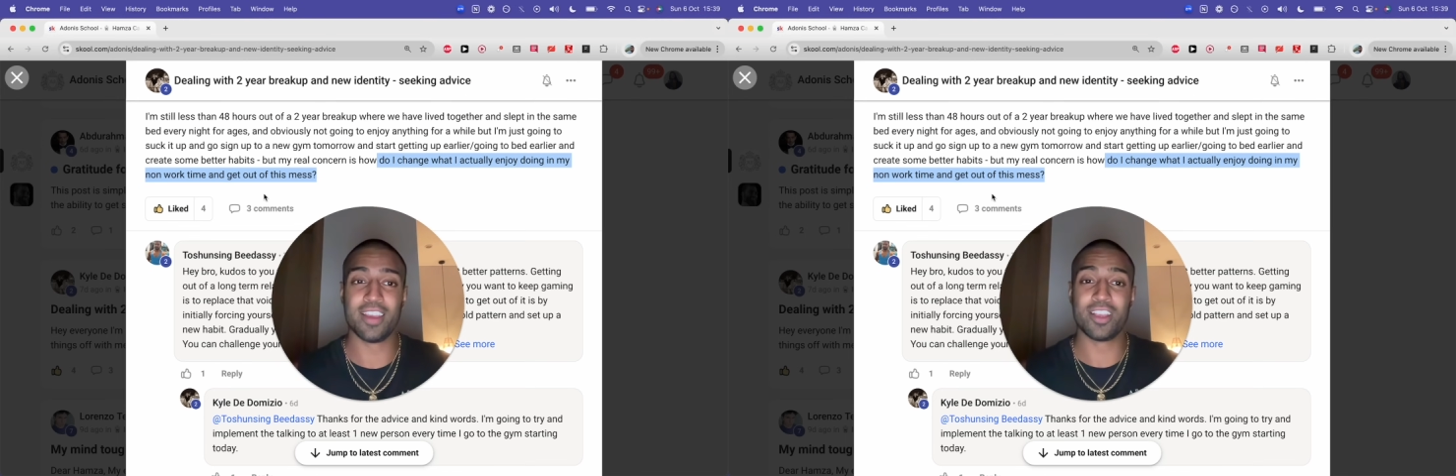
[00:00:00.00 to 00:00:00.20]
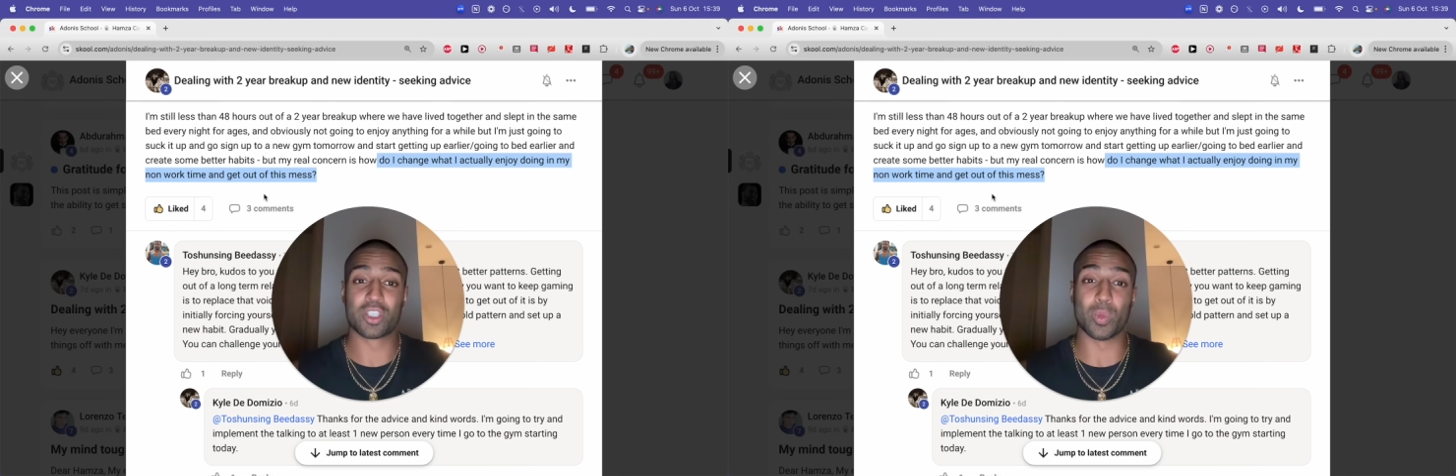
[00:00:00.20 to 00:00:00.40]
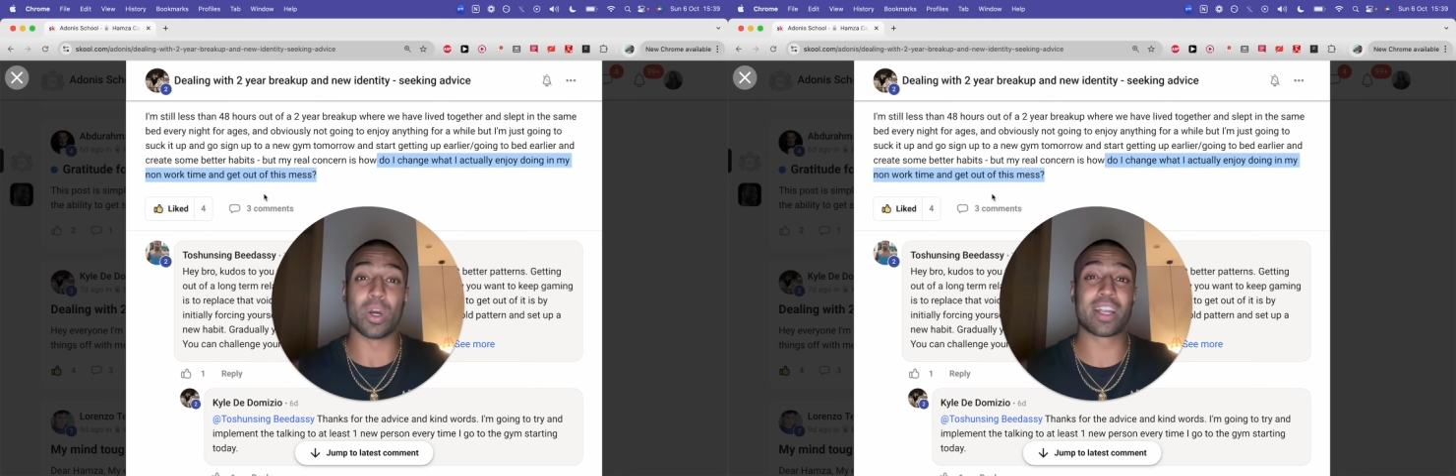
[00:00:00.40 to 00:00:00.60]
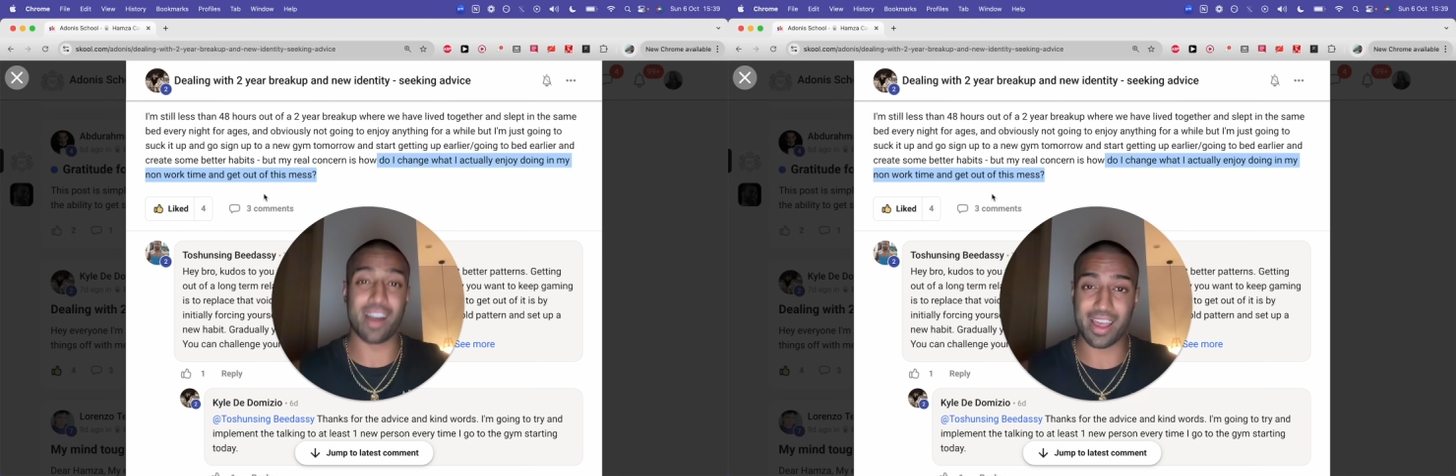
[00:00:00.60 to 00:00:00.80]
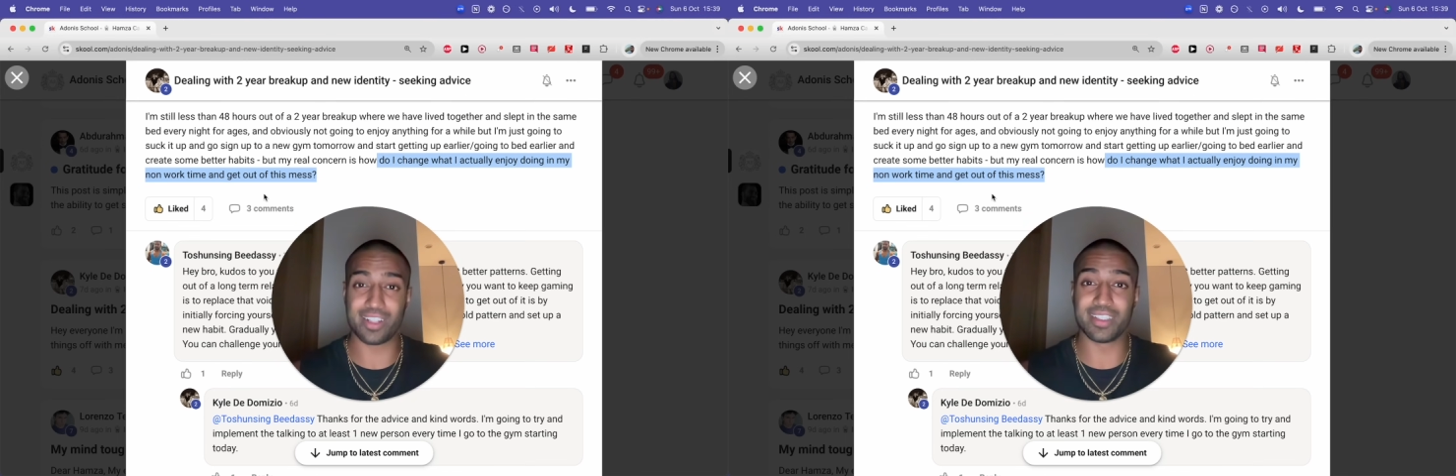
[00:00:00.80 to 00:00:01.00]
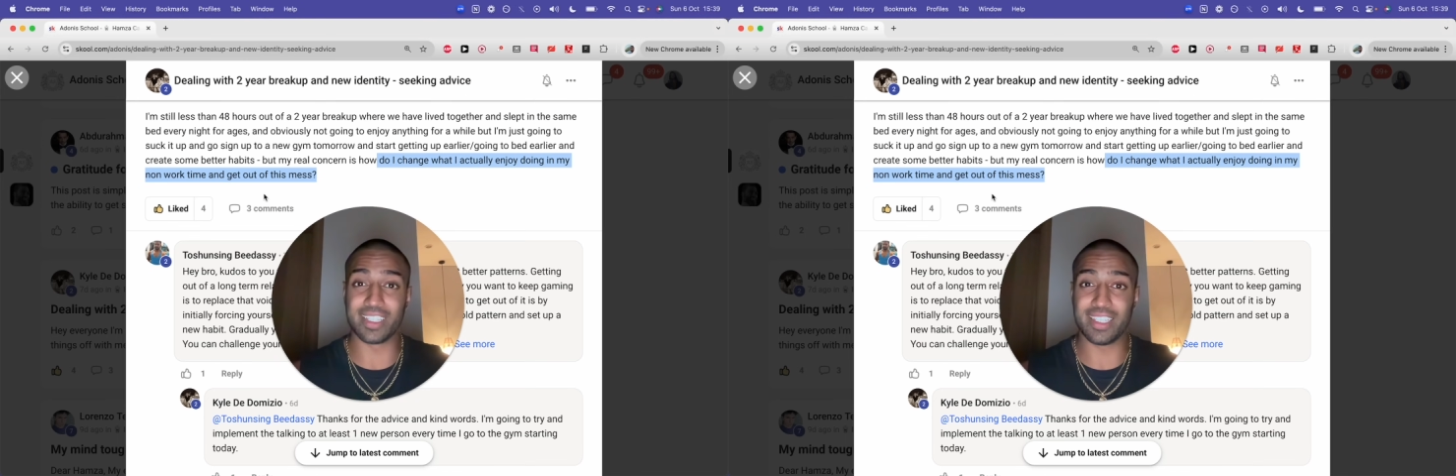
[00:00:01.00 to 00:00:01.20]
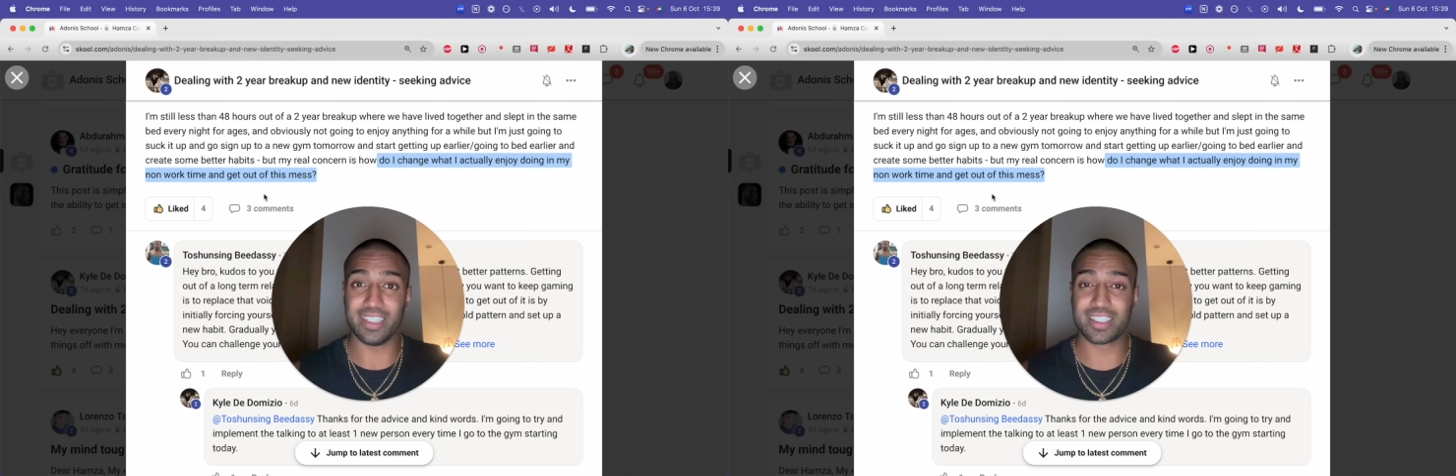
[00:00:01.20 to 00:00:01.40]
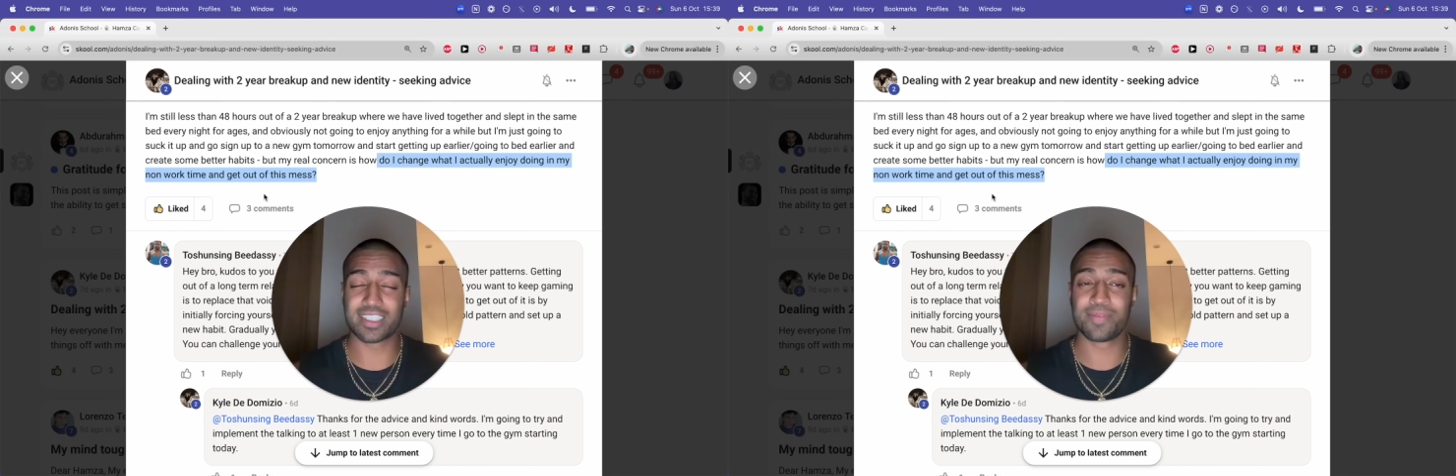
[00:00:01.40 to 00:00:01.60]
So what Kyle
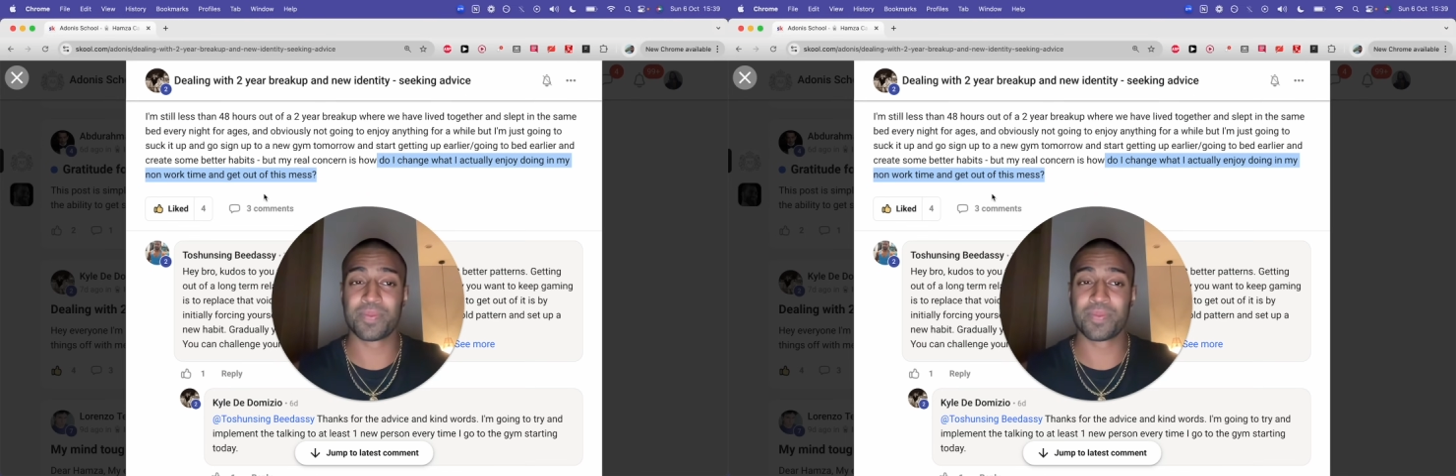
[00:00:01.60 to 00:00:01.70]
needs,